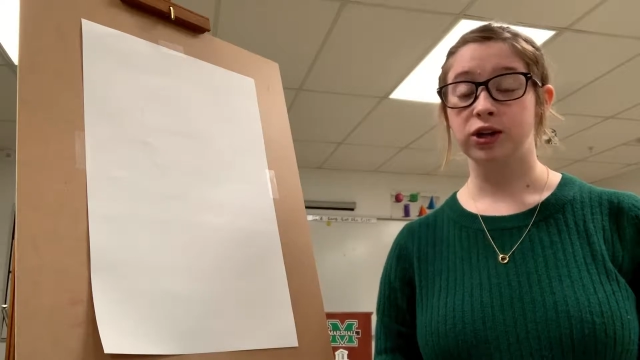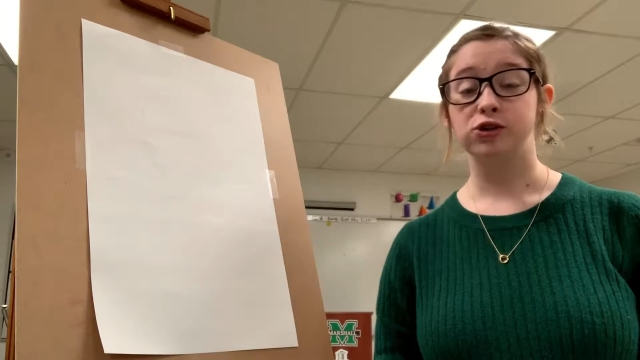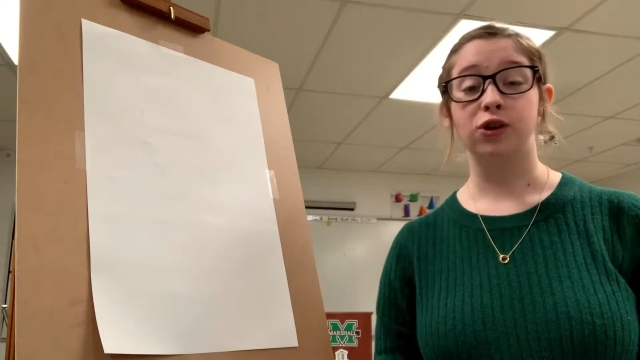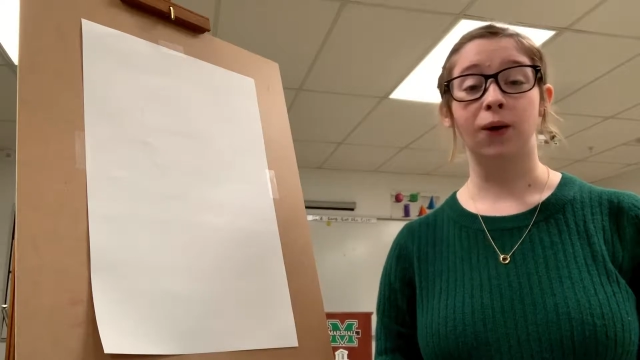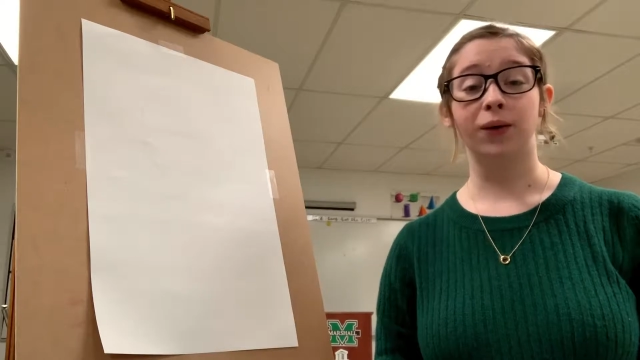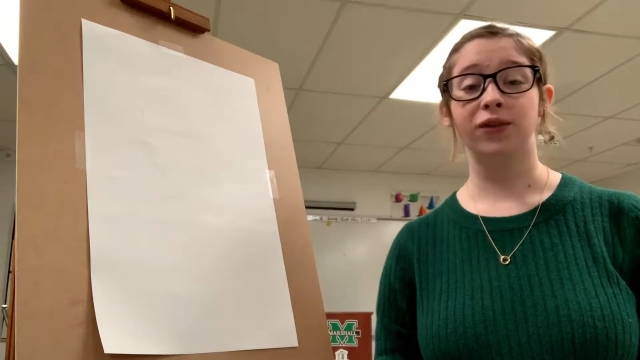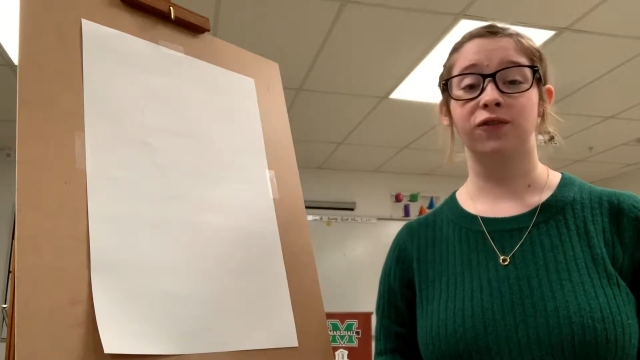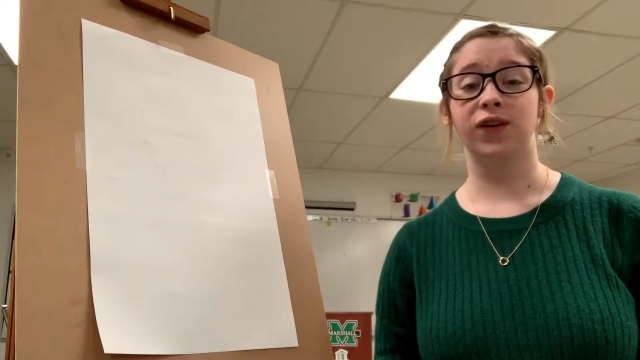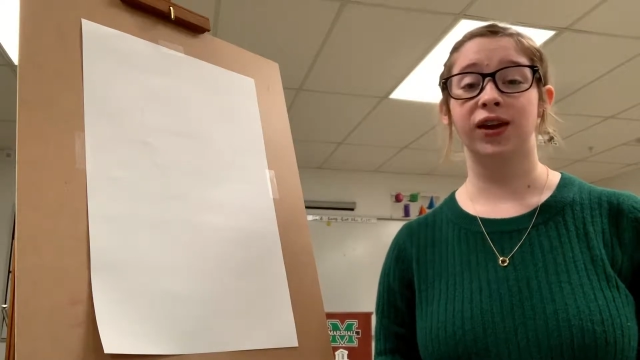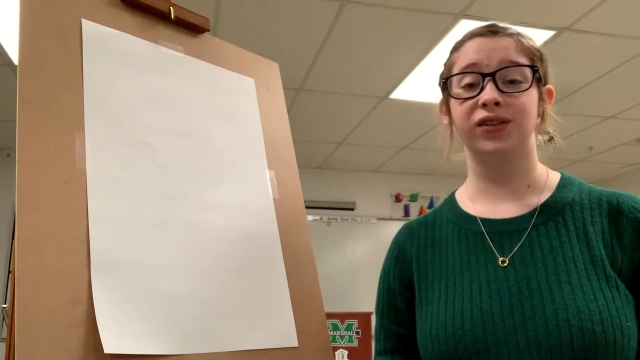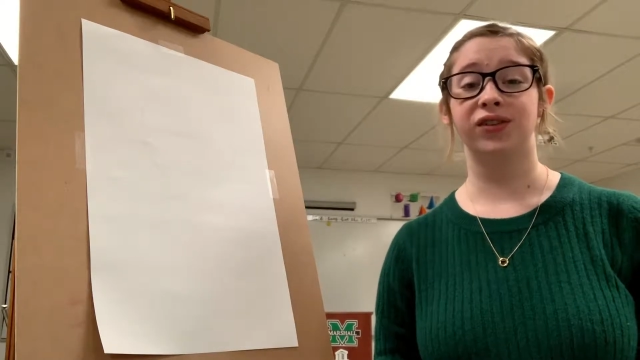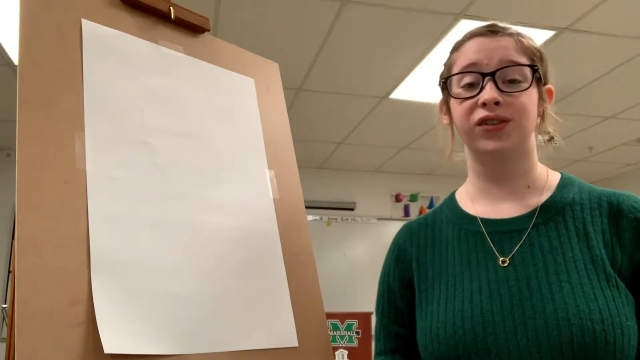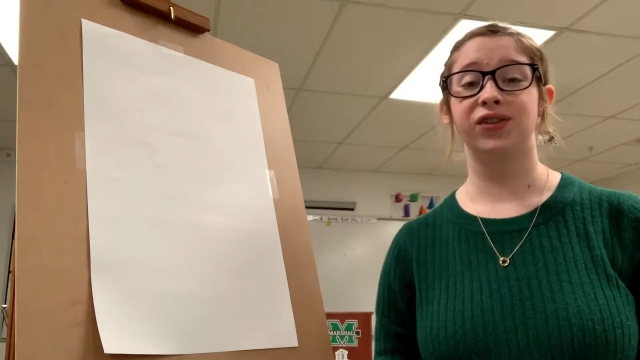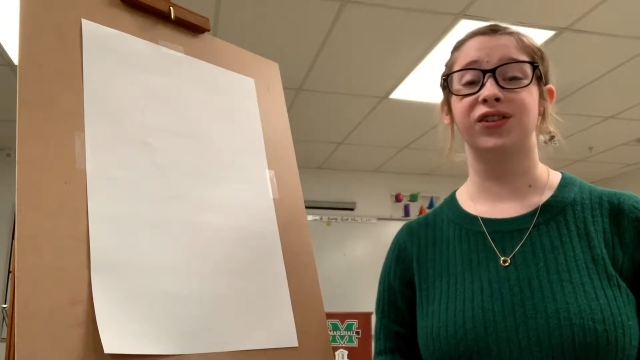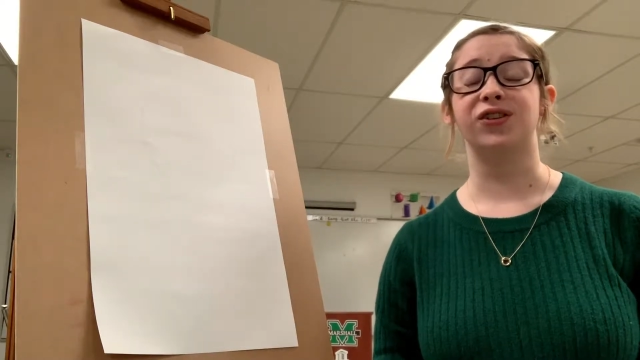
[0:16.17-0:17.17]
drawing
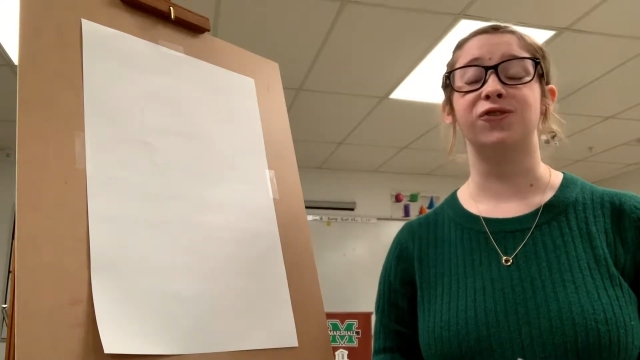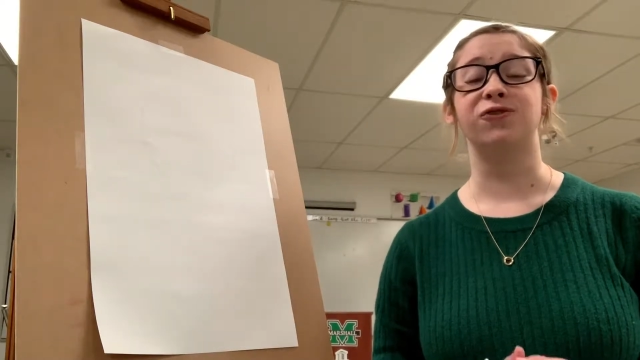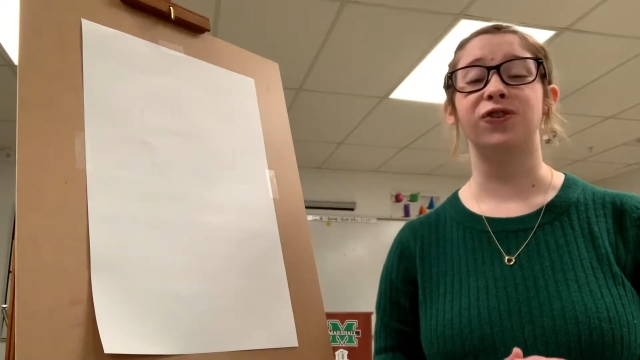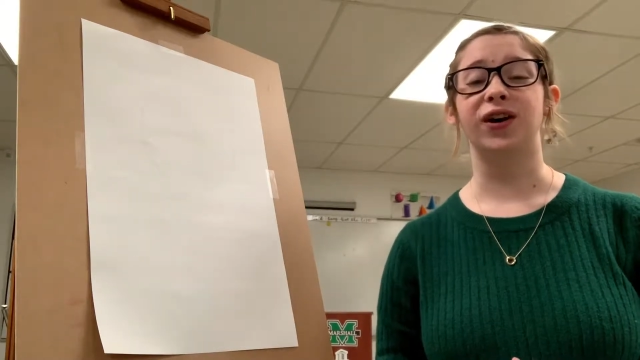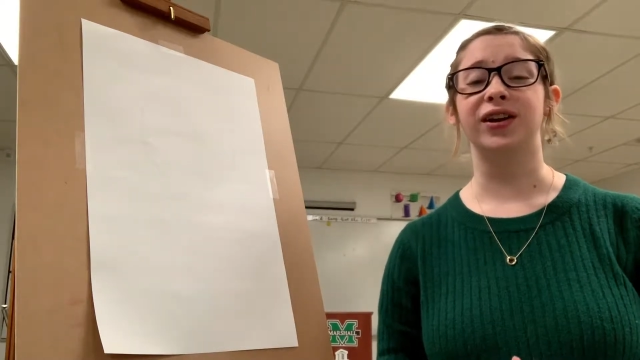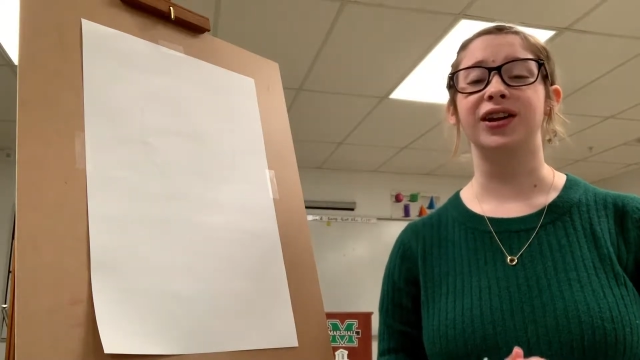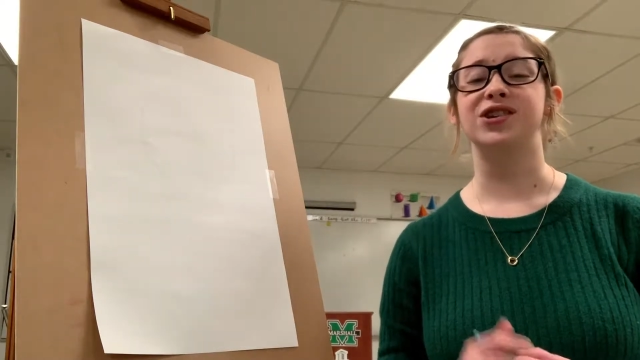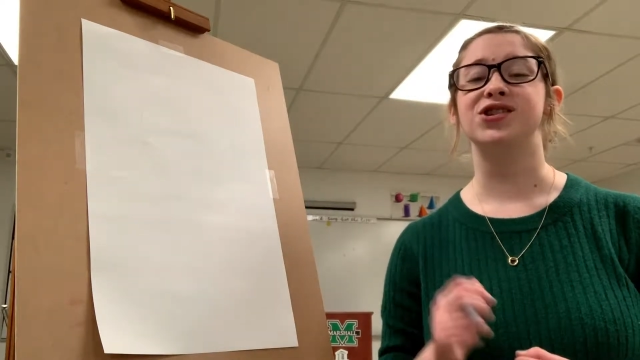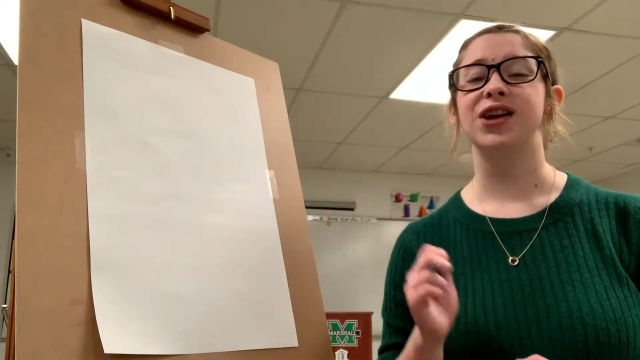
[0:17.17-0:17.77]
faces is a fun and